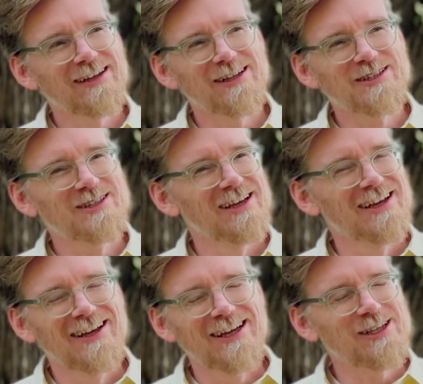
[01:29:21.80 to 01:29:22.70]

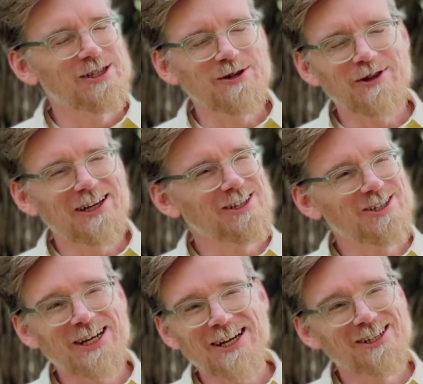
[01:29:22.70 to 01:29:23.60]
it's too late to
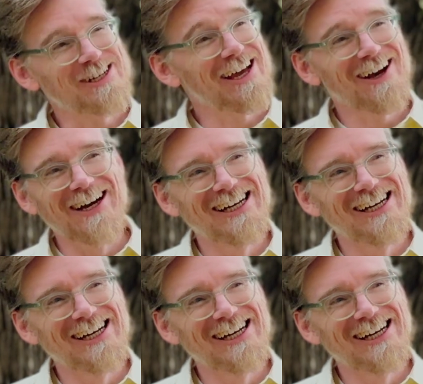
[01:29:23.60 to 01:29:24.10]
change now.